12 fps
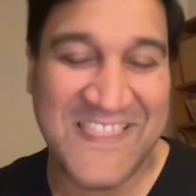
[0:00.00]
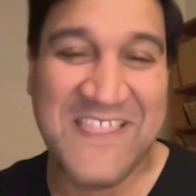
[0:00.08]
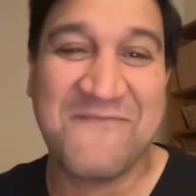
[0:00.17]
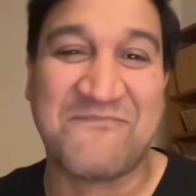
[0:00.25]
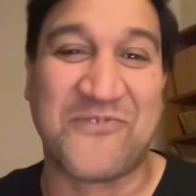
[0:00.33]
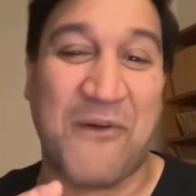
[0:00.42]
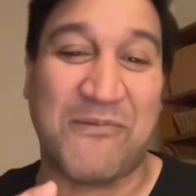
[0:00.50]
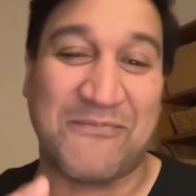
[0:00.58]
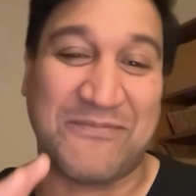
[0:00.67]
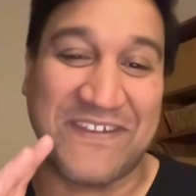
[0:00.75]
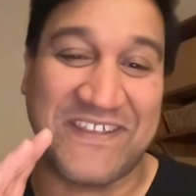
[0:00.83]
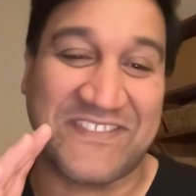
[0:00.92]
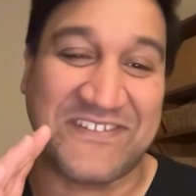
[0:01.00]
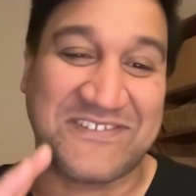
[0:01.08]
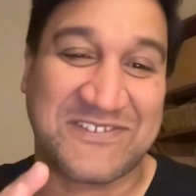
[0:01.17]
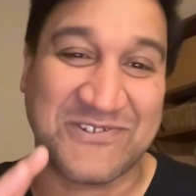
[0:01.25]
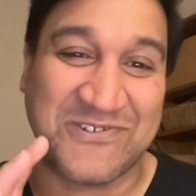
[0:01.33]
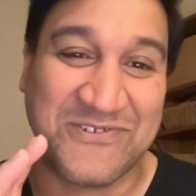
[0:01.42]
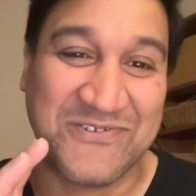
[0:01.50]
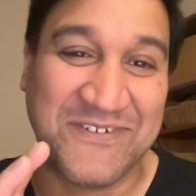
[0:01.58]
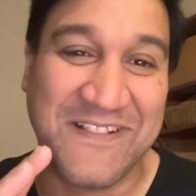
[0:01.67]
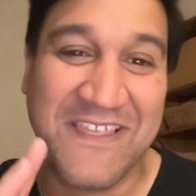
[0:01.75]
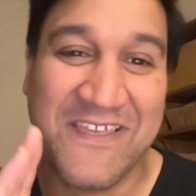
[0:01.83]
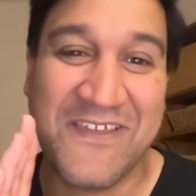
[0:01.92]
Probably the two
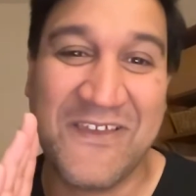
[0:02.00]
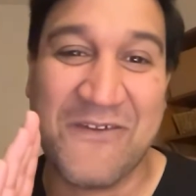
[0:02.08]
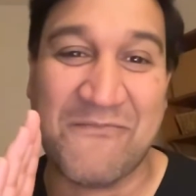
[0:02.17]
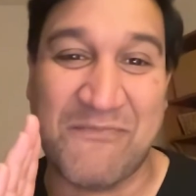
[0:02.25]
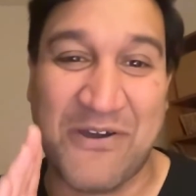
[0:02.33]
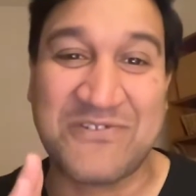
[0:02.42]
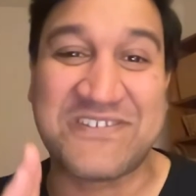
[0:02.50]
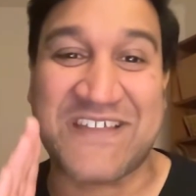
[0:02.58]
most